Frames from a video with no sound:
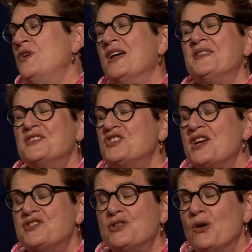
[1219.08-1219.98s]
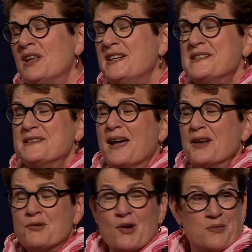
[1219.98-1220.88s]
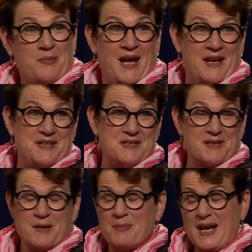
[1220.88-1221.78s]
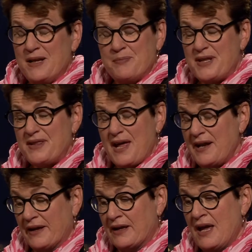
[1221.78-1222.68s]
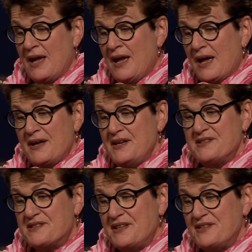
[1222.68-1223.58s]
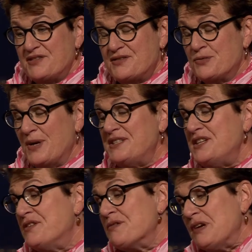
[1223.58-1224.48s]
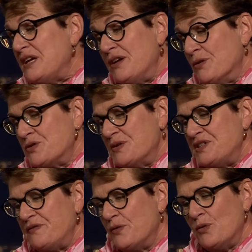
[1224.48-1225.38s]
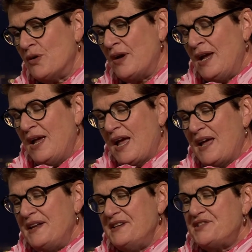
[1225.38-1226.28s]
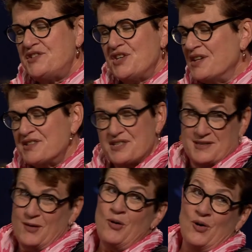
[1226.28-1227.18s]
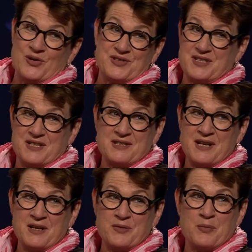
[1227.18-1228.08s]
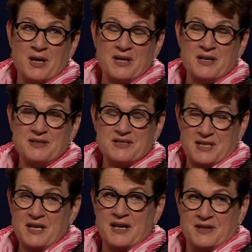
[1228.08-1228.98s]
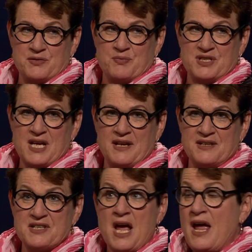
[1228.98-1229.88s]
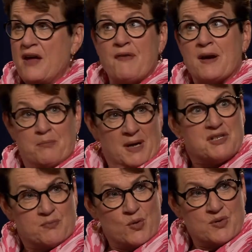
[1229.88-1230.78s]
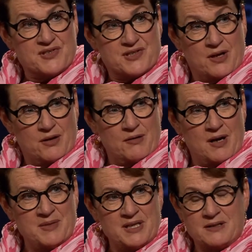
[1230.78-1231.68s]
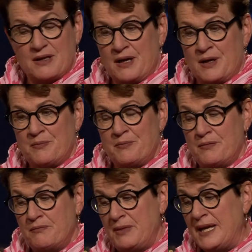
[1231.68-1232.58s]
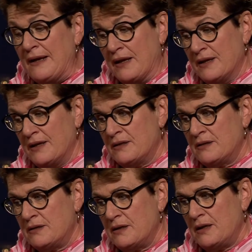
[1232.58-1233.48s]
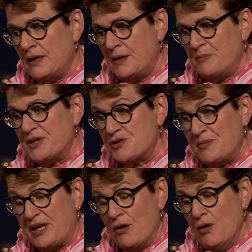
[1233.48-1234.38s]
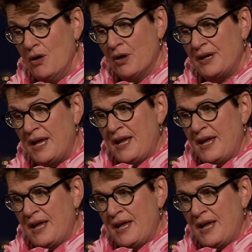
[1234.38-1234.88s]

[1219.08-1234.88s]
No, nothing changed at all. And he's not a grown man. He's completely pathetic. He's 23 or 24, and he's just as lost as any of my teenage protagonists. In fact, much more so. I mean, Mila in Picture Me Gone